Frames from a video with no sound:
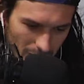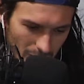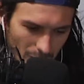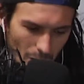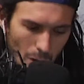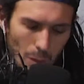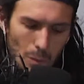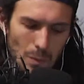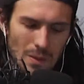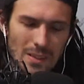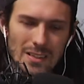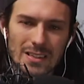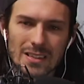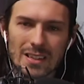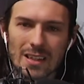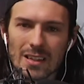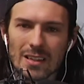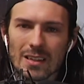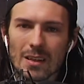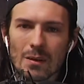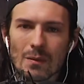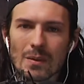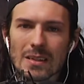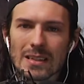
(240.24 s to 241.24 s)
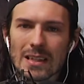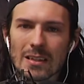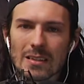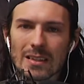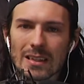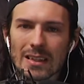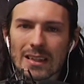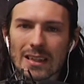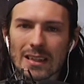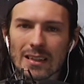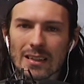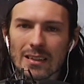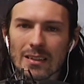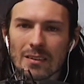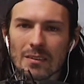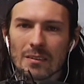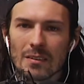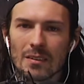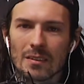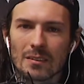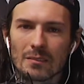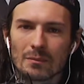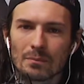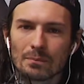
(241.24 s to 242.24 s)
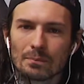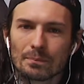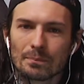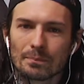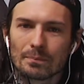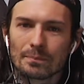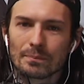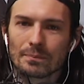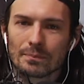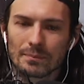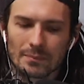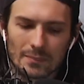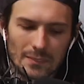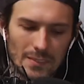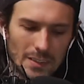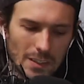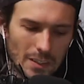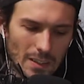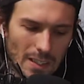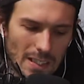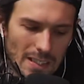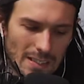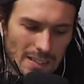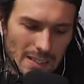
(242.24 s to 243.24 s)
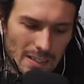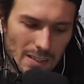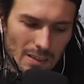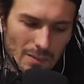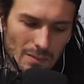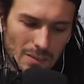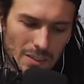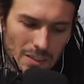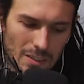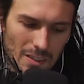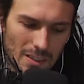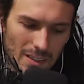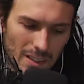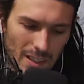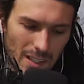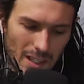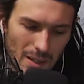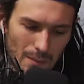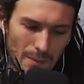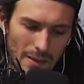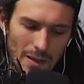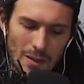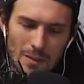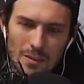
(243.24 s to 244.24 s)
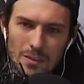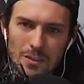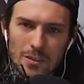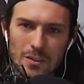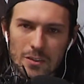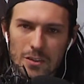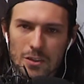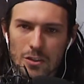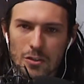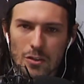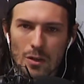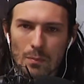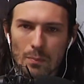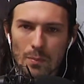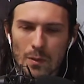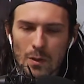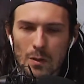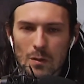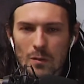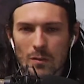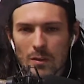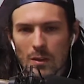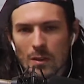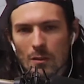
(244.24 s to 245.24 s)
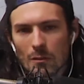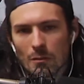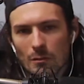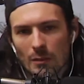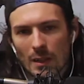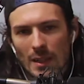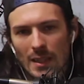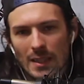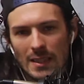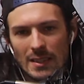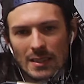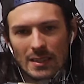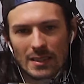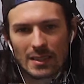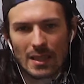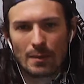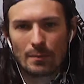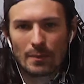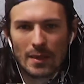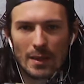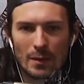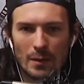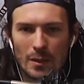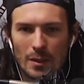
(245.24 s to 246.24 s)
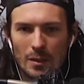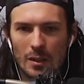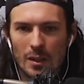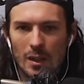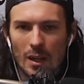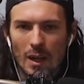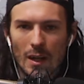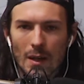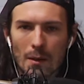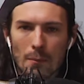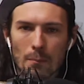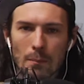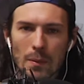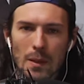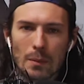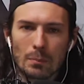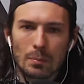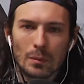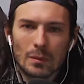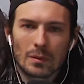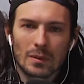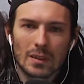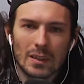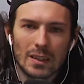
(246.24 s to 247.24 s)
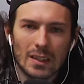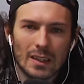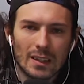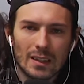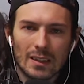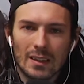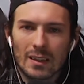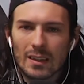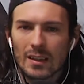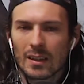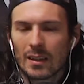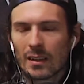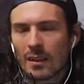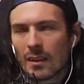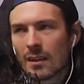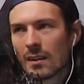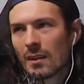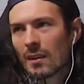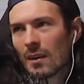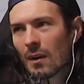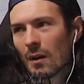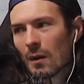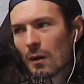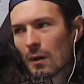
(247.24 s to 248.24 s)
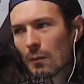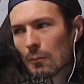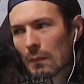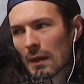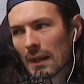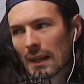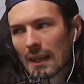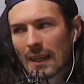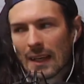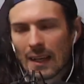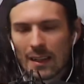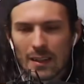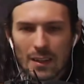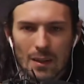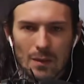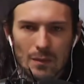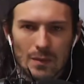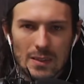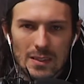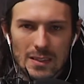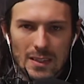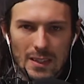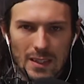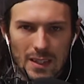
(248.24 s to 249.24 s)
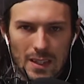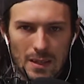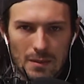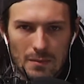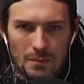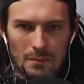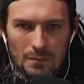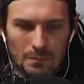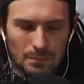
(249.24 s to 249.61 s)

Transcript: no one's no one's out to get you. It's crazy. No one's trying to come out and strip you of your rights. Same thing, you gun people. Like, oh my God, no one's in the. Con-